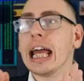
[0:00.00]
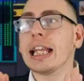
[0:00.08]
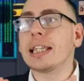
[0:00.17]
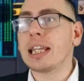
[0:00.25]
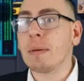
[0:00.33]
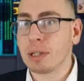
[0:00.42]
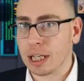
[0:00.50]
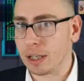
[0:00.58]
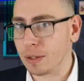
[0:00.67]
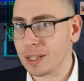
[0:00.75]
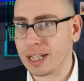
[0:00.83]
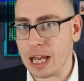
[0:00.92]
it seems a
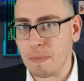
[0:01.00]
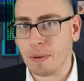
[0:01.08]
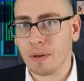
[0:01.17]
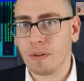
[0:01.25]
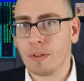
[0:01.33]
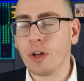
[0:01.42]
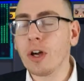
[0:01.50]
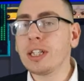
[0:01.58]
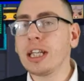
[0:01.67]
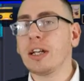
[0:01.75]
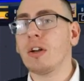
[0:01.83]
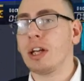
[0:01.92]
little steep.
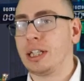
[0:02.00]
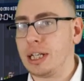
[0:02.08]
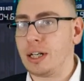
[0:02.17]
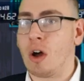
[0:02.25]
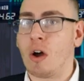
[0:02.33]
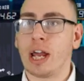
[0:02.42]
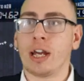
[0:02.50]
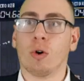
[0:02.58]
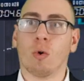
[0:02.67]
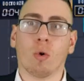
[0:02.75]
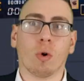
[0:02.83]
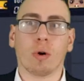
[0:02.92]

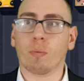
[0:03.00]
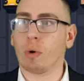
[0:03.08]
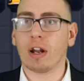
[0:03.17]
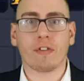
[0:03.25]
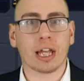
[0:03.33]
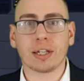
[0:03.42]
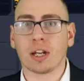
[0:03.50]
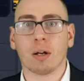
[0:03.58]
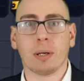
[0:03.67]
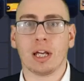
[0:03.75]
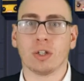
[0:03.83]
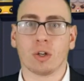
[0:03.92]
$13.99 or whatever that's
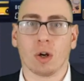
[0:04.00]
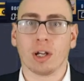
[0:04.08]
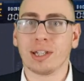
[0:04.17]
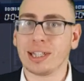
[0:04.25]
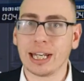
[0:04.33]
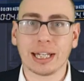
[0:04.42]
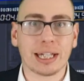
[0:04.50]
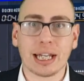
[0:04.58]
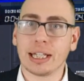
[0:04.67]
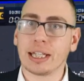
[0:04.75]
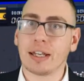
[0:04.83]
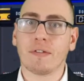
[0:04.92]
going to be in dollars,
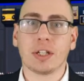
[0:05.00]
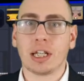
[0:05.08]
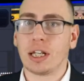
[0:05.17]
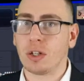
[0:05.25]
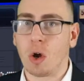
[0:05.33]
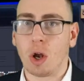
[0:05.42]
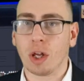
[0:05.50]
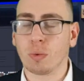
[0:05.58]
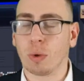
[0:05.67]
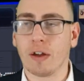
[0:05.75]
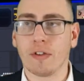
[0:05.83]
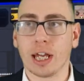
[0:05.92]
$16, $17,
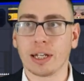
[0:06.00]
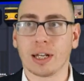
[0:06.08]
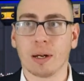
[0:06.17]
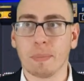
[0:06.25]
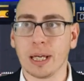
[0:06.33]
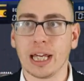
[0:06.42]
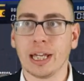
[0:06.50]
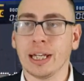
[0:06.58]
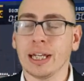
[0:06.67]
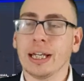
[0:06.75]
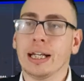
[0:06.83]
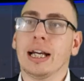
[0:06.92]
whatever that's going to be.
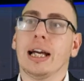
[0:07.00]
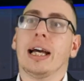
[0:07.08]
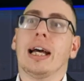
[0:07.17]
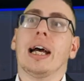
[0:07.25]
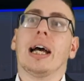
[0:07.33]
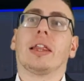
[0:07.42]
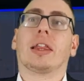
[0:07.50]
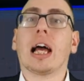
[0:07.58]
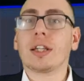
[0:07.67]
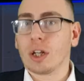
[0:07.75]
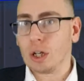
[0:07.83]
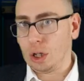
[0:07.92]
That's a